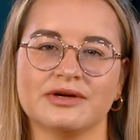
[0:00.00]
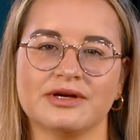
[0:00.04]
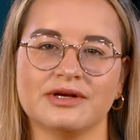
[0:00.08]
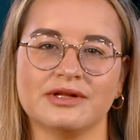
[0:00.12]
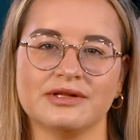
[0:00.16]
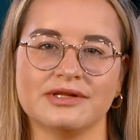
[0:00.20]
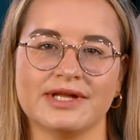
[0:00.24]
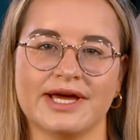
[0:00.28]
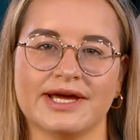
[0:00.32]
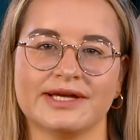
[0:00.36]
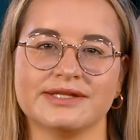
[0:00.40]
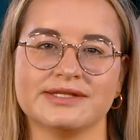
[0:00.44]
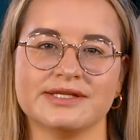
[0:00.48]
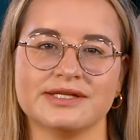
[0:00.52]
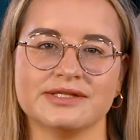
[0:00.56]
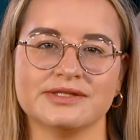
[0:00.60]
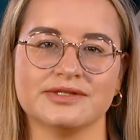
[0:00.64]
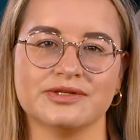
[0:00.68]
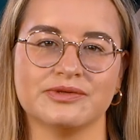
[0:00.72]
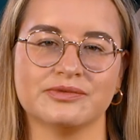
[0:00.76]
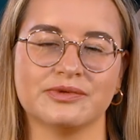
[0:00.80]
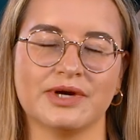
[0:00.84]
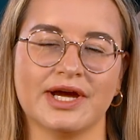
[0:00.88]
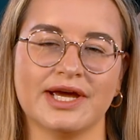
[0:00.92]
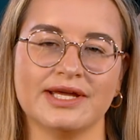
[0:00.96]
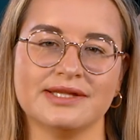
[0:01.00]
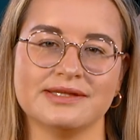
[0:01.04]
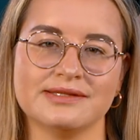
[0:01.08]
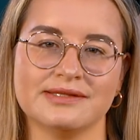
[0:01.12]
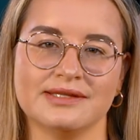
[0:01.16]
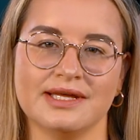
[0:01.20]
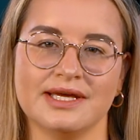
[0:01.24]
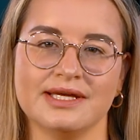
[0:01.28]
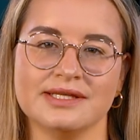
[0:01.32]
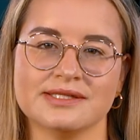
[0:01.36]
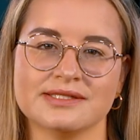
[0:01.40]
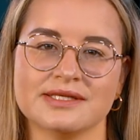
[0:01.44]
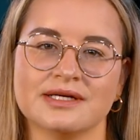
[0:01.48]
collecting the right
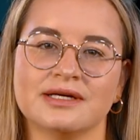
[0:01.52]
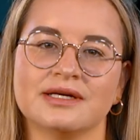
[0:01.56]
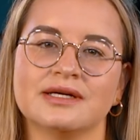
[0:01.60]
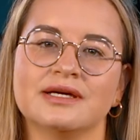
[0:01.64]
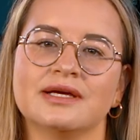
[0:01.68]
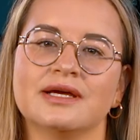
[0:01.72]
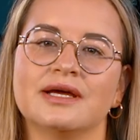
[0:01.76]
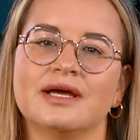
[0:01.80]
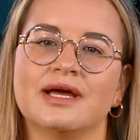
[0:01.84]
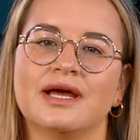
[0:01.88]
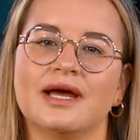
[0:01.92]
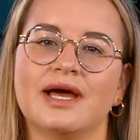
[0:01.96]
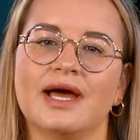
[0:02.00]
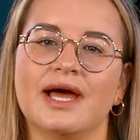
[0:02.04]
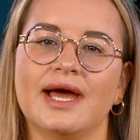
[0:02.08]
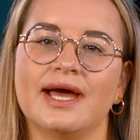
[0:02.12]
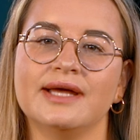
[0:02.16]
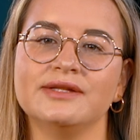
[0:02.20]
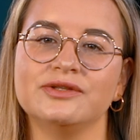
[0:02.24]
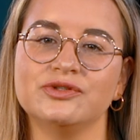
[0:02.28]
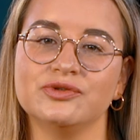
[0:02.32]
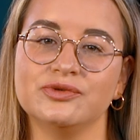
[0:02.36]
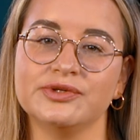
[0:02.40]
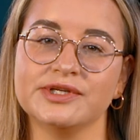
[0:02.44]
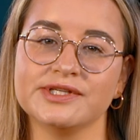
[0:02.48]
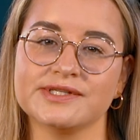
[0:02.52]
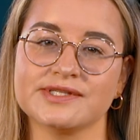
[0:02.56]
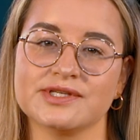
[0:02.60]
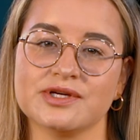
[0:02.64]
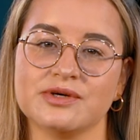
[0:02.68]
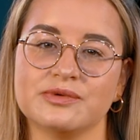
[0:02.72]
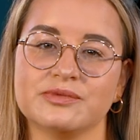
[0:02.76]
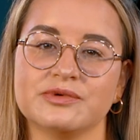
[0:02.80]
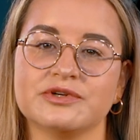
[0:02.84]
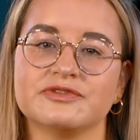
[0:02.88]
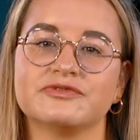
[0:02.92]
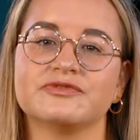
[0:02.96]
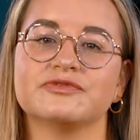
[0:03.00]
data and doing so
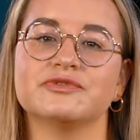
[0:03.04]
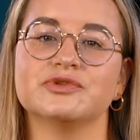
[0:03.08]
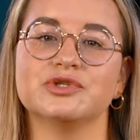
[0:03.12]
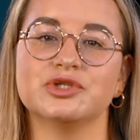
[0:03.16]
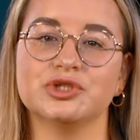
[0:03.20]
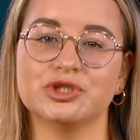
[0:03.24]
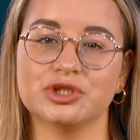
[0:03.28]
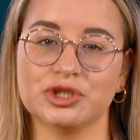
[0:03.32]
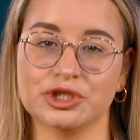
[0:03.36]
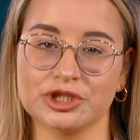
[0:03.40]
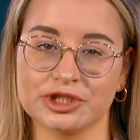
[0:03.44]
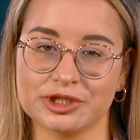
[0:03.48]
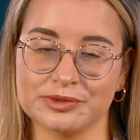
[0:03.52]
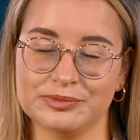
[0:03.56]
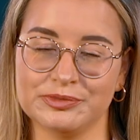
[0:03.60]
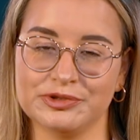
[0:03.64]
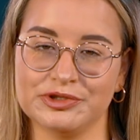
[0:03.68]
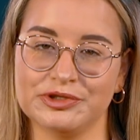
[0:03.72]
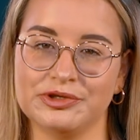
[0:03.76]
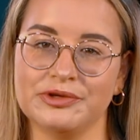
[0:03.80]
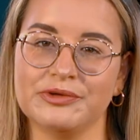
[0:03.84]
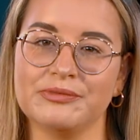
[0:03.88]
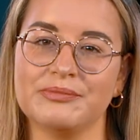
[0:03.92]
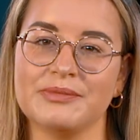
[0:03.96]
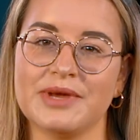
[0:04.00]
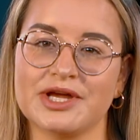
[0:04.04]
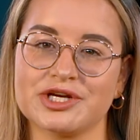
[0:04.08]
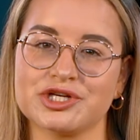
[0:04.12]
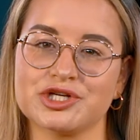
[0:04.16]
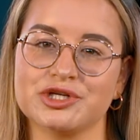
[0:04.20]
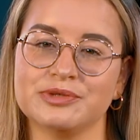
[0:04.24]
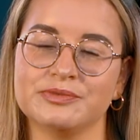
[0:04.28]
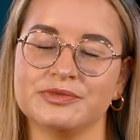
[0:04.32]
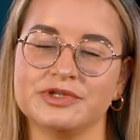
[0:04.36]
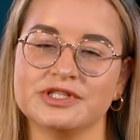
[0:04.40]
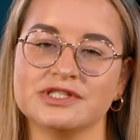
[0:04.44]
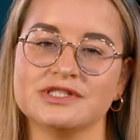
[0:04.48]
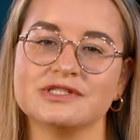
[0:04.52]
with durable
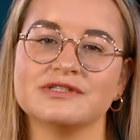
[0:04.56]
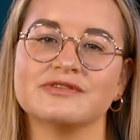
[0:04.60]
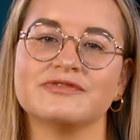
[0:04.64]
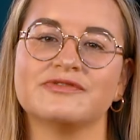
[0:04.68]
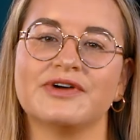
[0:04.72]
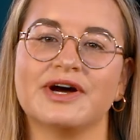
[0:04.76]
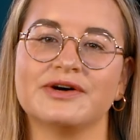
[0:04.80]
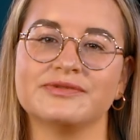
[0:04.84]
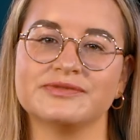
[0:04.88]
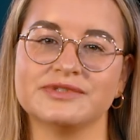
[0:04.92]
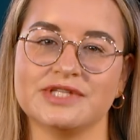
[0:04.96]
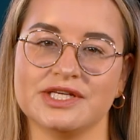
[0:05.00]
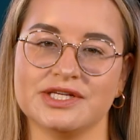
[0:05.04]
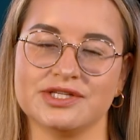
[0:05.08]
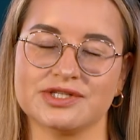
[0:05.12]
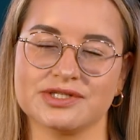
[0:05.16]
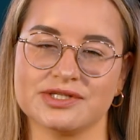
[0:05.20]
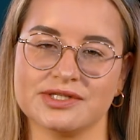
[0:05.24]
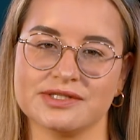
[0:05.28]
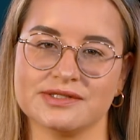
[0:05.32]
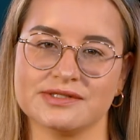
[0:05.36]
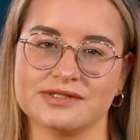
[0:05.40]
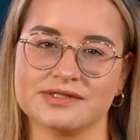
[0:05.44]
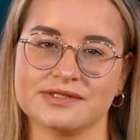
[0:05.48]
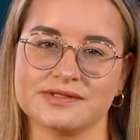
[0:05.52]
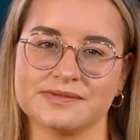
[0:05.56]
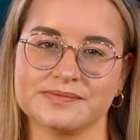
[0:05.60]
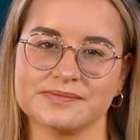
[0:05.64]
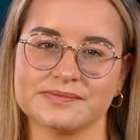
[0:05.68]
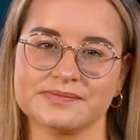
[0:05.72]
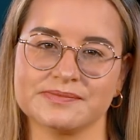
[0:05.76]
measurement foundations.